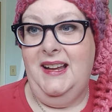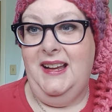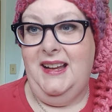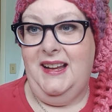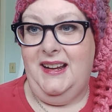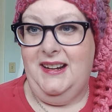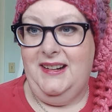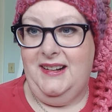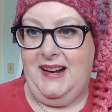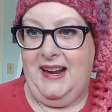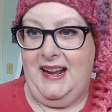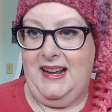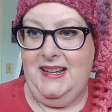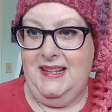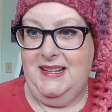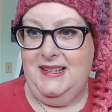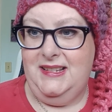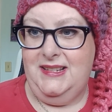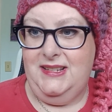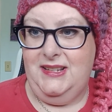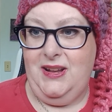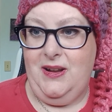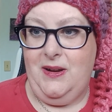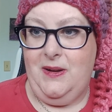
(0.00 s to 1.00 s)
All right,
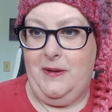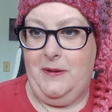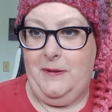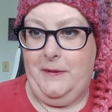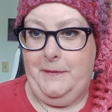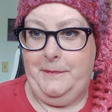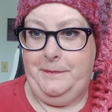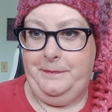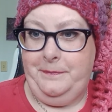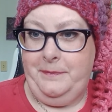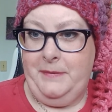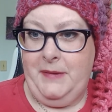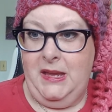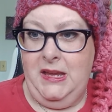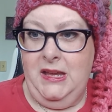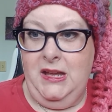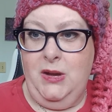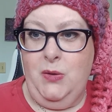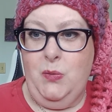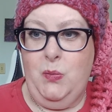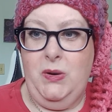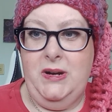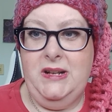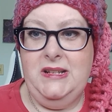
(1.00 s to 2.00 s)
so
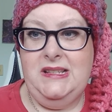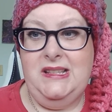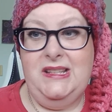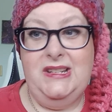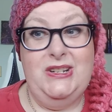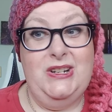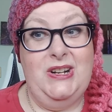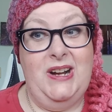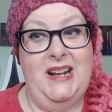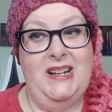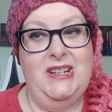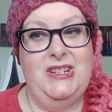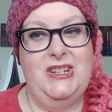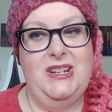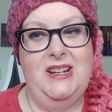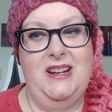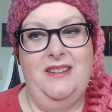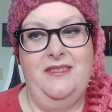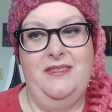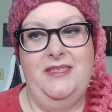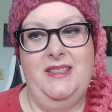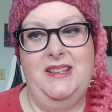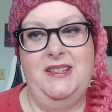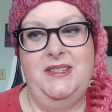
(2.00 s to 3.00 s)
what is the direction
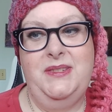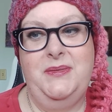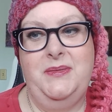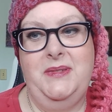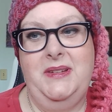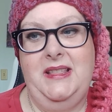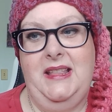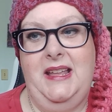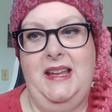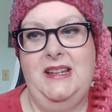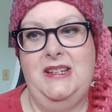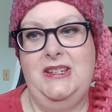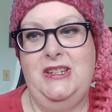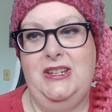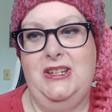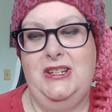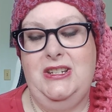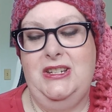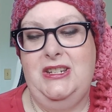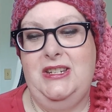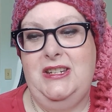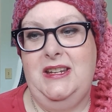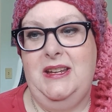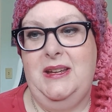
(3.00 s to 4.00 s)
of this
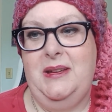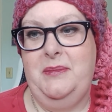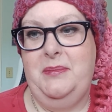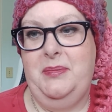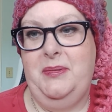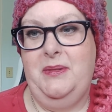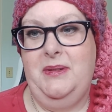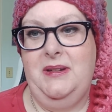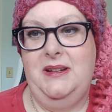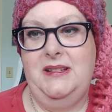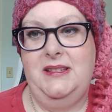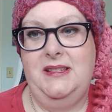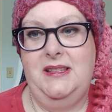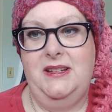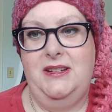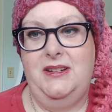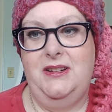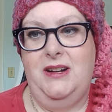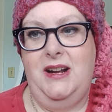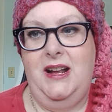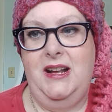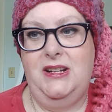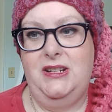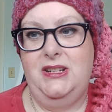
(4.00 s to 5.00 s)
relationship? What is the
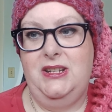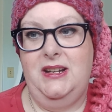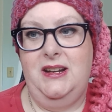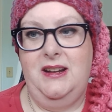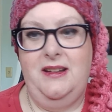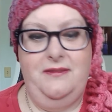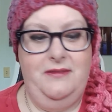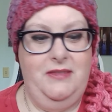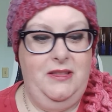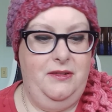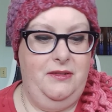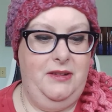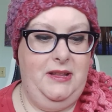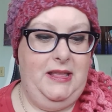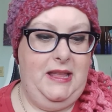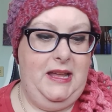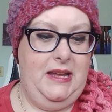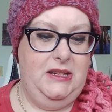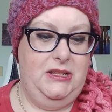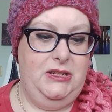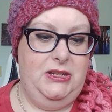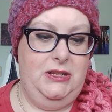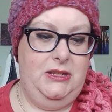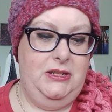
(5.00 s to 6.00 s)
direction of the
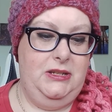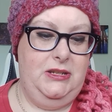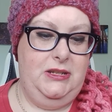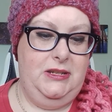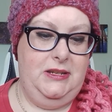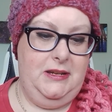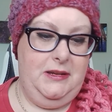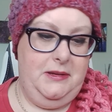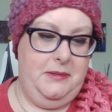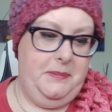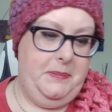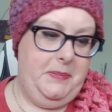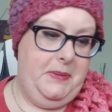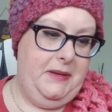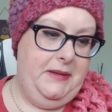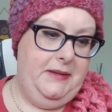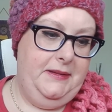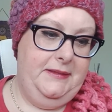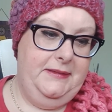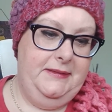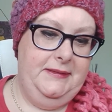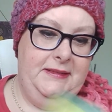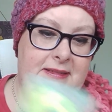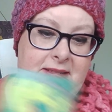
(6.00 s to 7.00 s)
relationship?
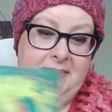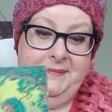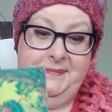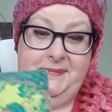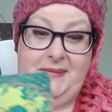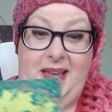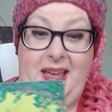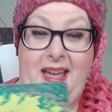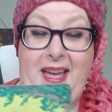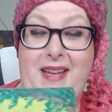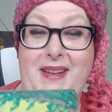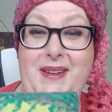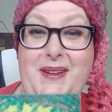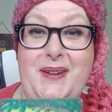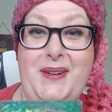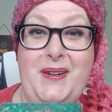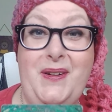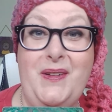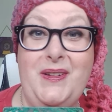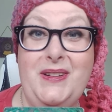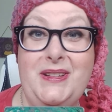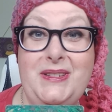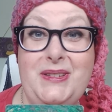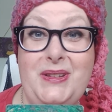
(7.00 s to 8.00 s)
Yeah, you're
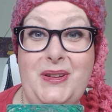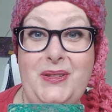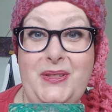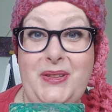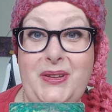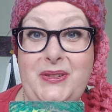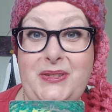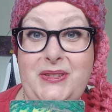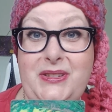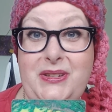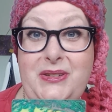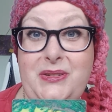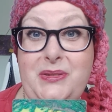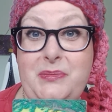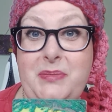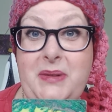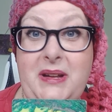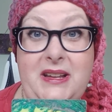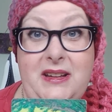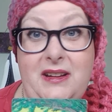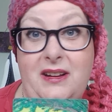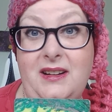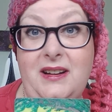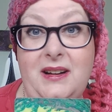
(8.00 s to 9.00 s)
going solo too,
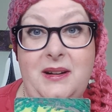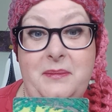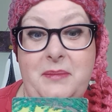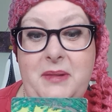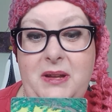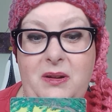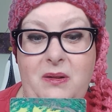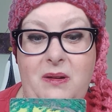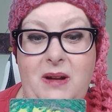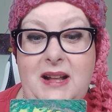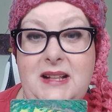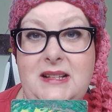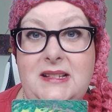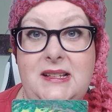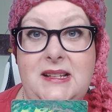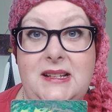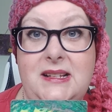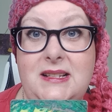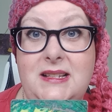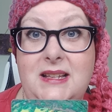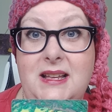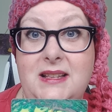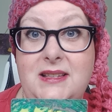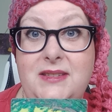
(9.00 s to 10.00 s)
but you're going to be quite
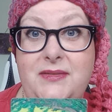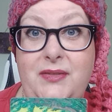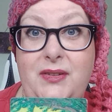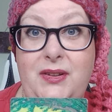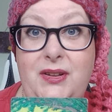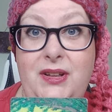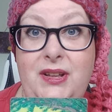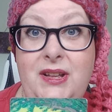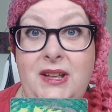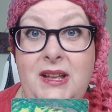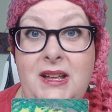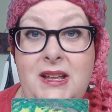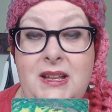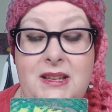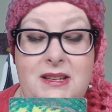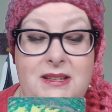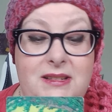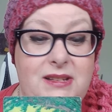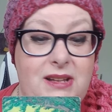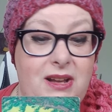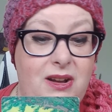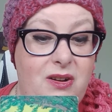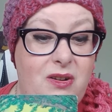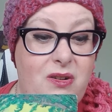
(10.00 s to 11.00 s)
successful.
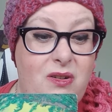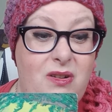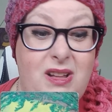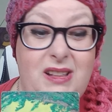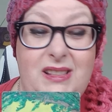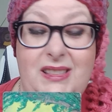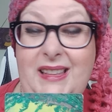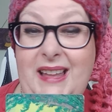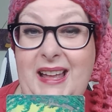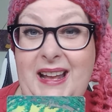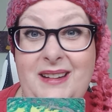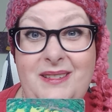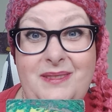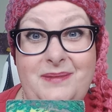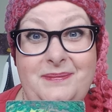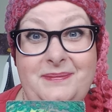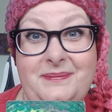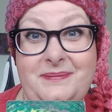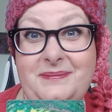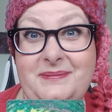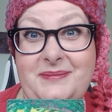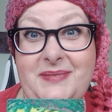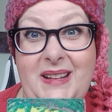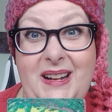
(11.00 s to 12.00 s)
So let
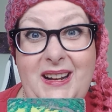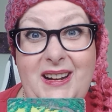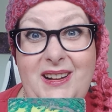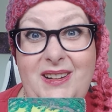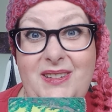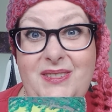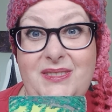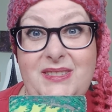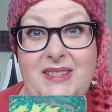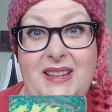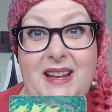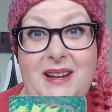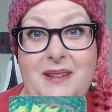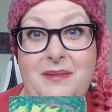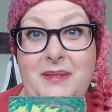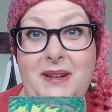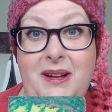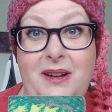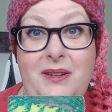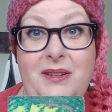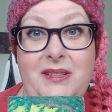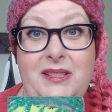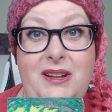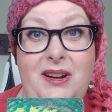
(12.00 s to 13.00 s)
them, you know, let them
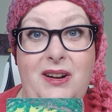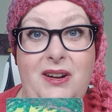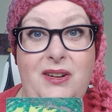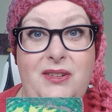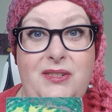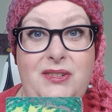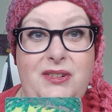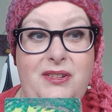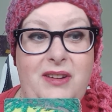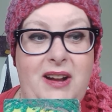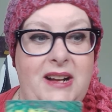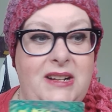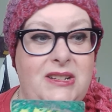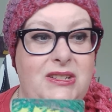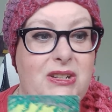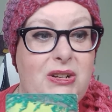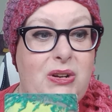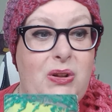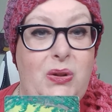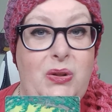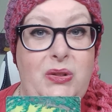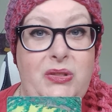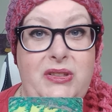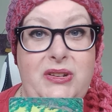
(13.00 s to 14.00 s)
go in their own direction.
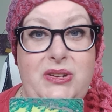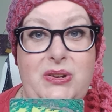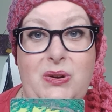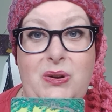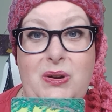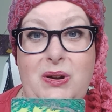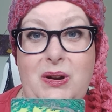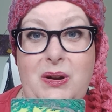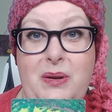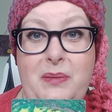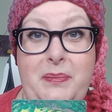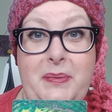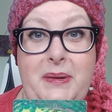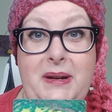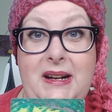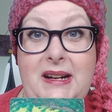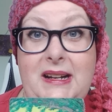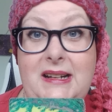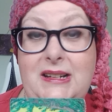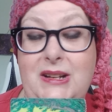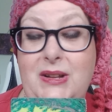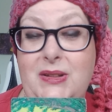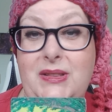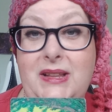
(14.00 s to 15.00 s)
Hold the door open
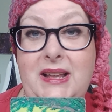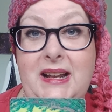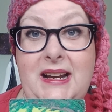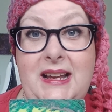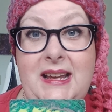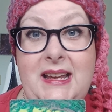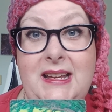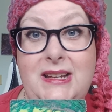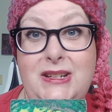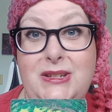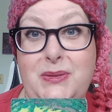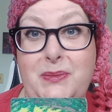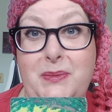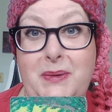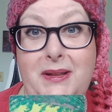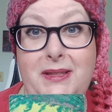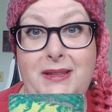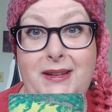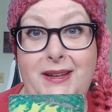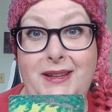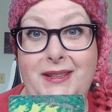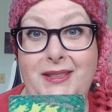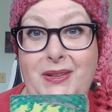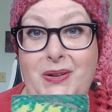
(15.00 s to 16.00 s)
and don't let it hit you where
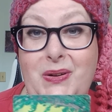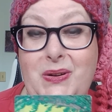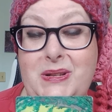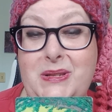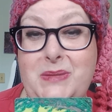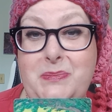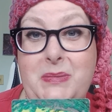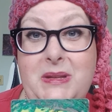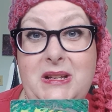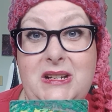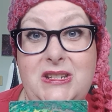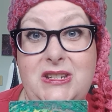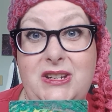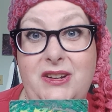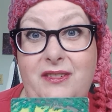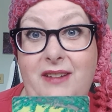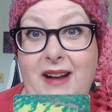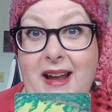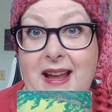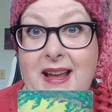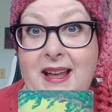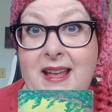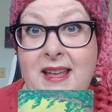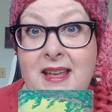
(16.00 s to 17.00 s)
the good Lord splits you,
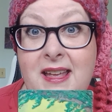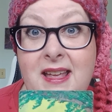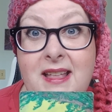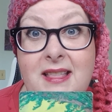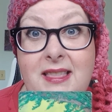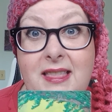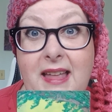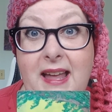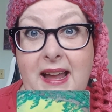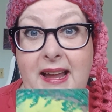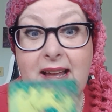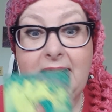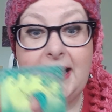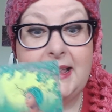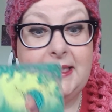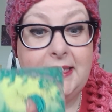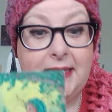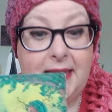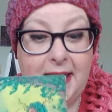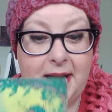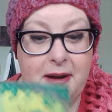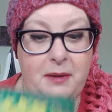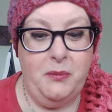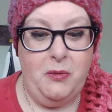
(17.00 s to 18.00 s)
right? Like,
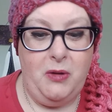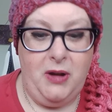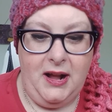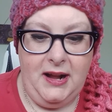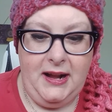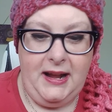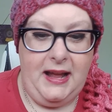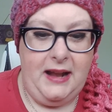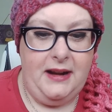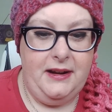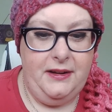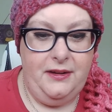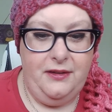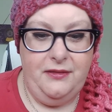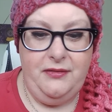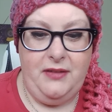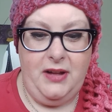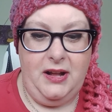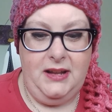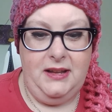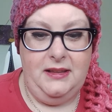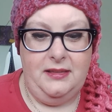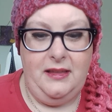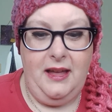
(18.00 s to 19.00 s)
let them walk out of your
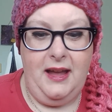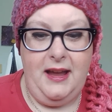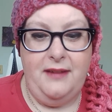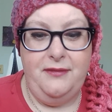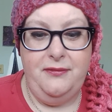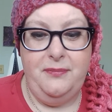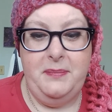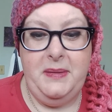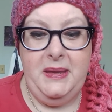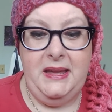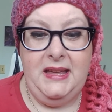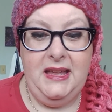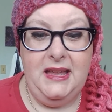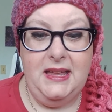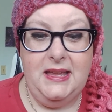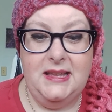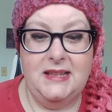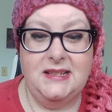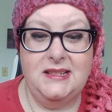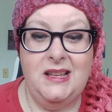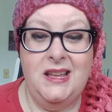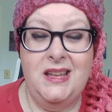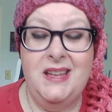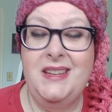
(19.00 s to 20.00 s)
fucking life,
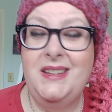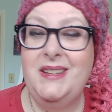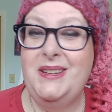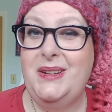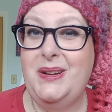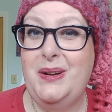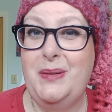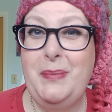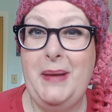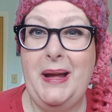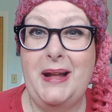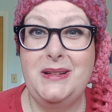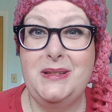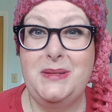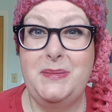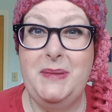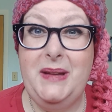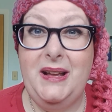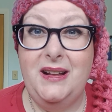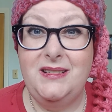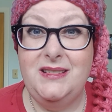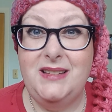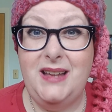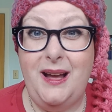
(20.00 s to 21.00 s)
because you're about to
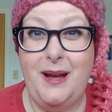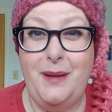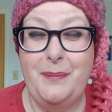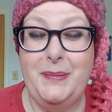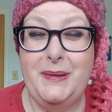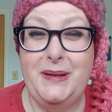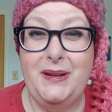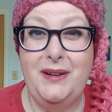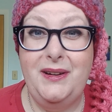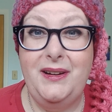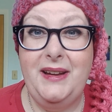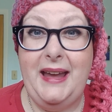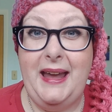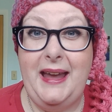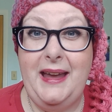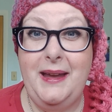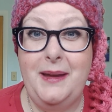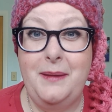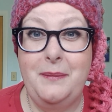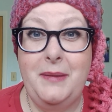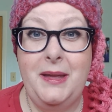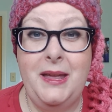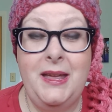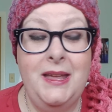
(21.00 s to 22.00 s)
be on top of your
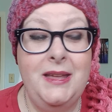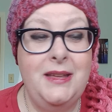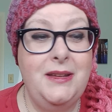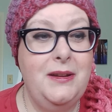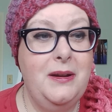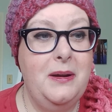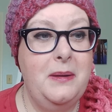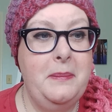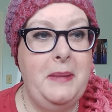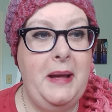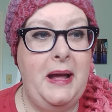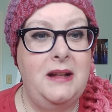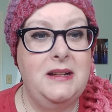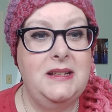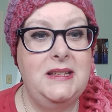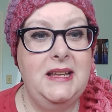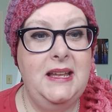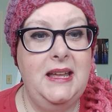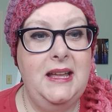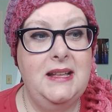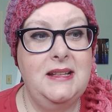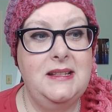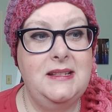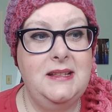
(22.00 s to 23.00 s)
game. You're about to
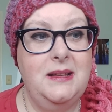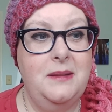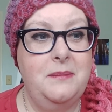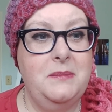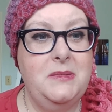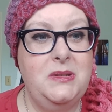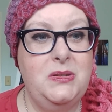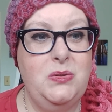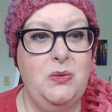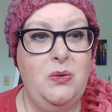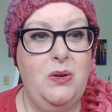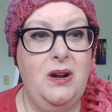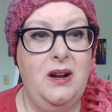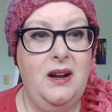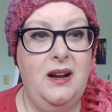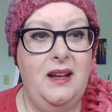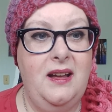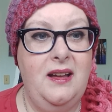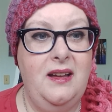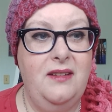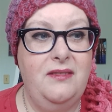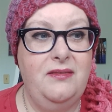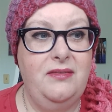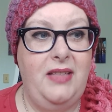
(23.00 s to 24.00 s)
get some sort
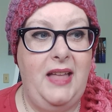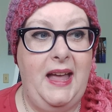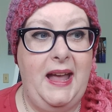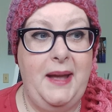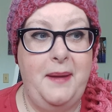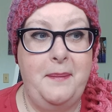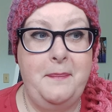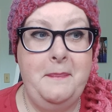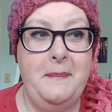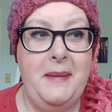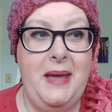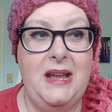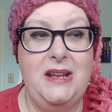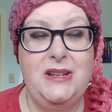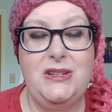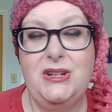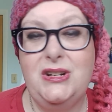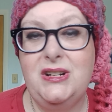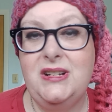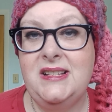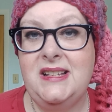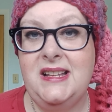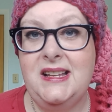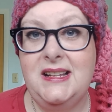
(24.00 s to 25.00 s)
of like
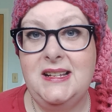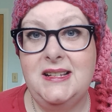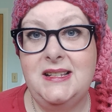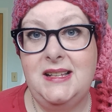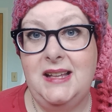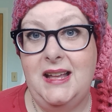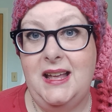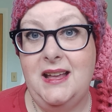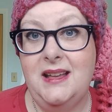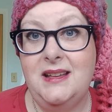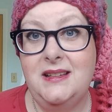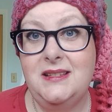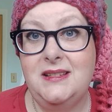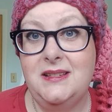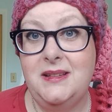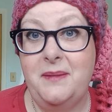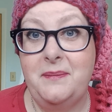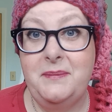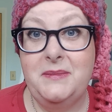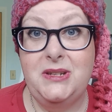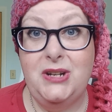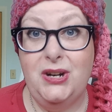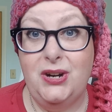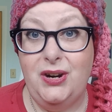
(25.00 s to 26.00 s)
major success,
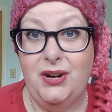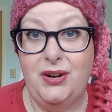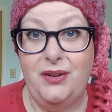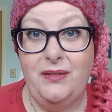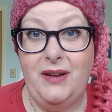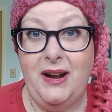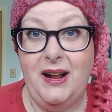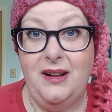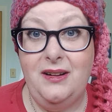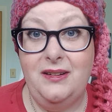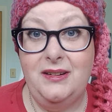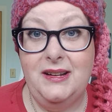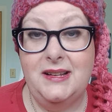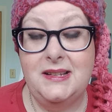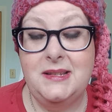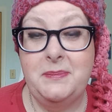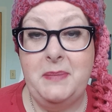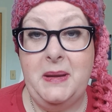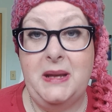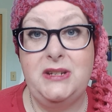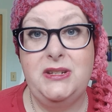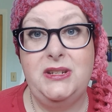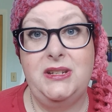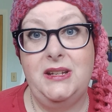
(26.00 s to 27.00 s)
some turnaround,
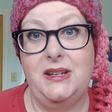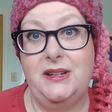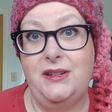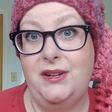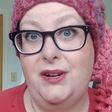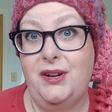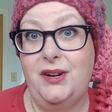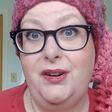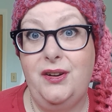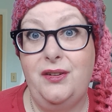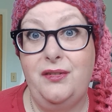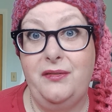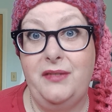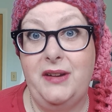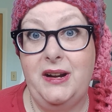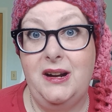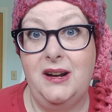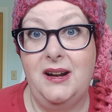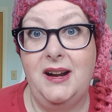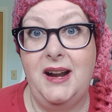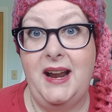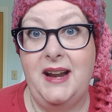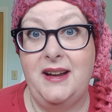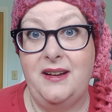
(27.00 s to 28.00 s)
especially in your
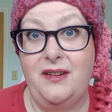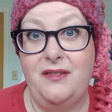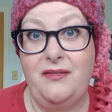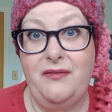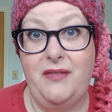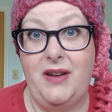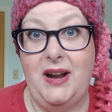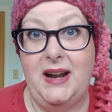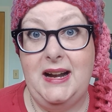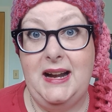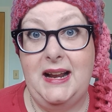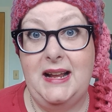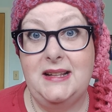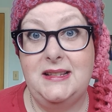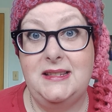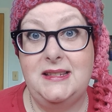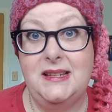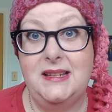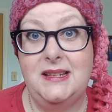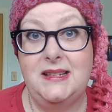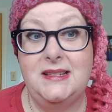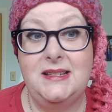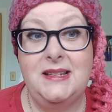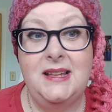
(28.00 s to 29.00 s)
career and your
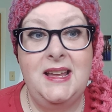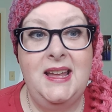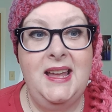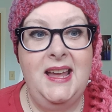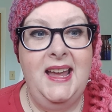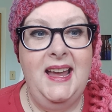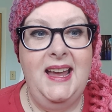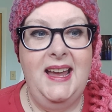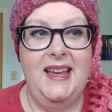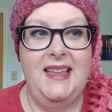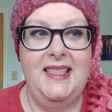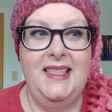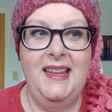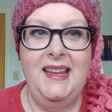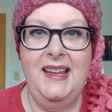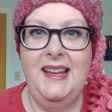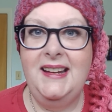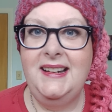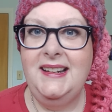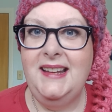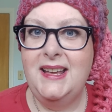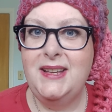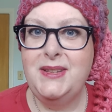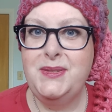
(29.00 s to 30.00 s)
finances. And
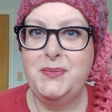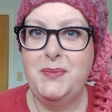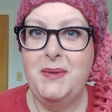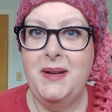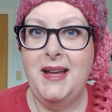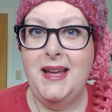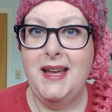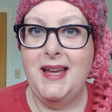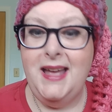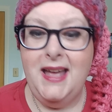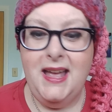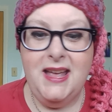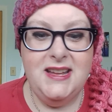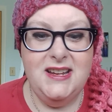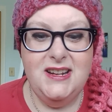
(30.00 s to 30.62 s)
then guess what?